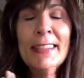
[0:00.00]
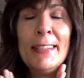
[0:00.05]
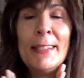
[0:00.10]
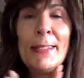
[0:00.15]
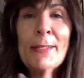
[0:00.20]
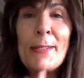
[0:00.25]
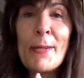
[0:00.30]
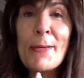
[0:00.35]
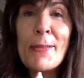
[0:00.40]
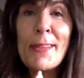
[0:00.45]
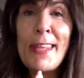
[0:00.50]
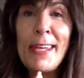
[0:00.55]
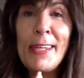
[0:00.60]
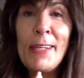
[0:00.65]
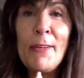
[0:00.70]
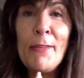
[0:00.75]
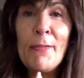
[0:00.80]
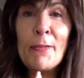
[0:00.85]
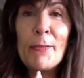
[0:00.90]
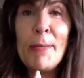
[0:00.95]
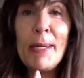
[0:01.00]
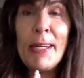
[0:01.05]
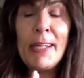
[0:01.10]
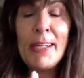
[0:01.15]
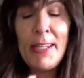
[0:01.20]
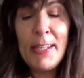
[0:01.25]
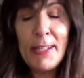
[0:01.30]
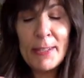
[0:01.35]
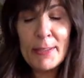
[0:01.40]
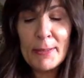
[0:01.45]
So, thank you for being
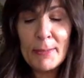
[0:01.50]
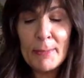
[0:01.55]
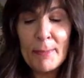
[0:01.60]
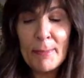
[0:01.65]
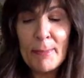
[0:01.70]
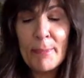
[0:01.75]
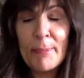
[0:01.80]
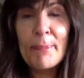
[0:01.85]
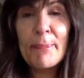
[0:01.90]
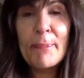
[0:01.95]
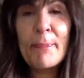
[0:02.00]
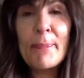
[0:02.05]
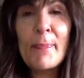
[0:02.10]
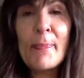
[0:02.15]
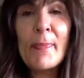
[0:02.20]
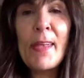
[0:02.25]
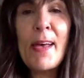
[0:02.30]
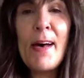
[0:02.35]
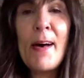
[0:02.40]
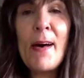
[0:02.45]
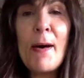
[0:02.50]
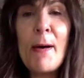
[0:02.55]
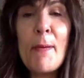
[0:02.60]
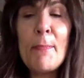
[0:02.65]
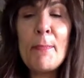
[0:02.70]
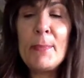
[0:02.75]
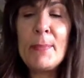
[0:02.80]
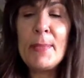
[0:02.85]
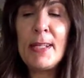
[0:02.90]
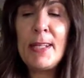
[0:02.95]
here.
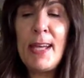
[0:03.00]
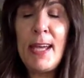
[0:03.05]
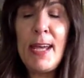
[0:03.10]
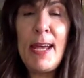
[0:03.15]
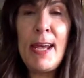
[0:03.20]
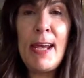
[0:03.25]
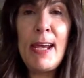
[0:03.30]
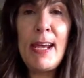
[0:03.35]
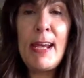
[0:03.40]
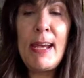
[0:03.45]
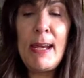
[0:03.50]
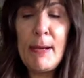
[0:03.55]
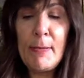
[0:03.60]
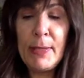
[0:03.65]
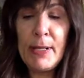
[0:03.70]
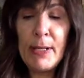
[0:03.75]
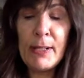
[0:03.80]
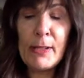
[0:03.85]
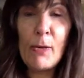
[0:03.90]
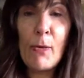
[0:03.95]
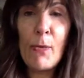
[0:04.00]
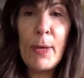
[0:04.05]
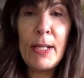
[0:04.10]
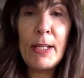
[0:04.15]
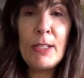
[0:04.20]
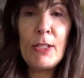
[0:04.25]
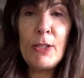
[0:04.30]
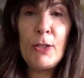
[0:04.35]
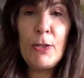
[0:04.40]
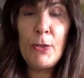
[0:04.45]
Um, today, we are going
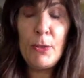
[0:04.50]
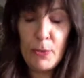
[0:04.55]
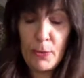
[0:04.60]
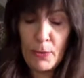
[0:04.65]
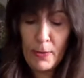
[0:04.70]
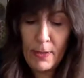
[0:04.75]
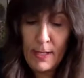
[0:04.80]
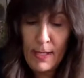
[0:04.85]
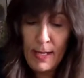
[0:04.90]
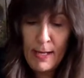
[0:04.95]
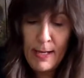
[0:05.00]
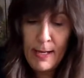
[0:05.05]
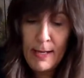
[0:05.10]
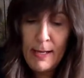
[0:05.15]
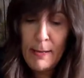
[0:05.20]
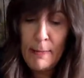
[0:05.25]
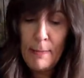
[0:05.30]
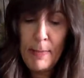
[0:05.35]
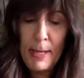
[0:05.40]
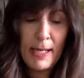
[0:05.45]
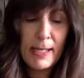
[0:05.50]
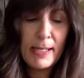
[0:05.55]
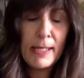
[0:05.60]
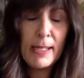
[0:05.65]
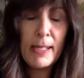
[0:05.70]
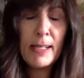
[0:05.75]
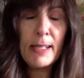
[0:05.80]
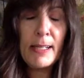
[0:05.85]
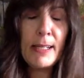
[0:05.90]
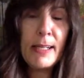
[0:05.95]
to make
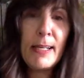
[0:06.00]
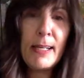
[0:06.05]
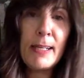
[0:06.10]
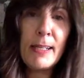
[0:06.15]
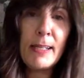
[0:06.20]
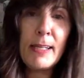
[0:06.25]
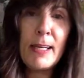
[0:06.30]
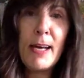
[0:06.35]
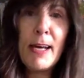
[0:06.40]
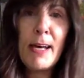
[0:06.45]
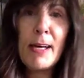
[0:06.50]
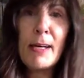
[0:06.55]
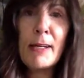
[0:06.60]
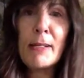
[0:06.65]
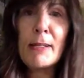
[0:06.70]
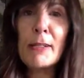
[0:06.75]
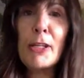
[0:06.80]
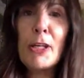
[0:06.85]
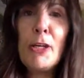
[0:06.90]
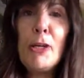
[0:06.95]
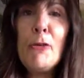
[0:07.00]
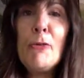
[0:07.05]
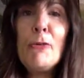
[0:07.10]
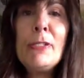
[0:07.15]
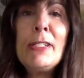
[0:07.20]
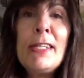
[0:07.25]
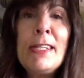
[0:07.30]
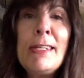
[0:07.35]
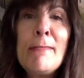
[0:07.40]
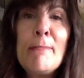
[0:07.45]
uh, Q
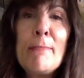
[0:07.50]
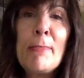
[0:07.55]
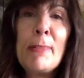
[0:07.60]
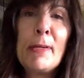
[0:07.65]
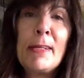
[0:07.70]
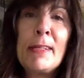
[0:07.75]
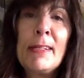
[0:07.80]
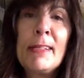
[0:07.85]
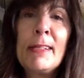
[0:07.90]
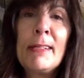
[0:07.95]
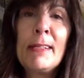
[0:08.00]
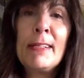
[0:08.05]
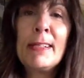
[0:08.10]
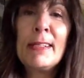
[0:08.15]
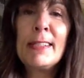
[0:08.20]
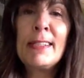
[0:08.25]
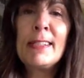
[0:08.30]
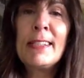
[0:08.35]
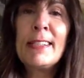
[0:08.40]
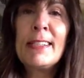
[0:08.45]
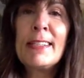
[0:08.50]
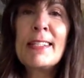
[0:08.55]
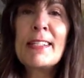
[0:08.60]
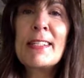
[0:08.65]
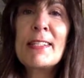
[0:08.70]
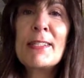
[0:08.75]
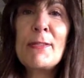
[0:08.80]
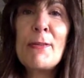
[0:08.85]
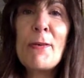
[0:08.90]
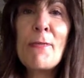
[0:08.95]
tip
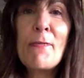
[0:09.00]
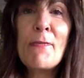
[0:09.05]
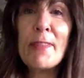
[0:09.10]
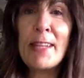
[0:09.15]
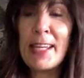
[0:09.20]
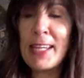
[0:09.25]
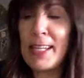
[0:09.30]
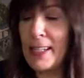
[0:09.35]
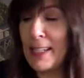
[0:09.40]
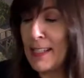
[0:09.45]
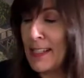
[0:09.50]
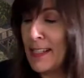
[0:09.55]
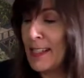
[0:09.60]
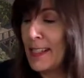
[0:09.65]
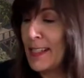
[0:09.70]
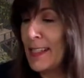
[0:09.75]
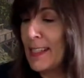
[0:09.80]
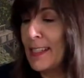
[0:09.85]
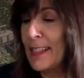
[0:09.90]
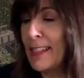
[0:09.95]
snowflakes.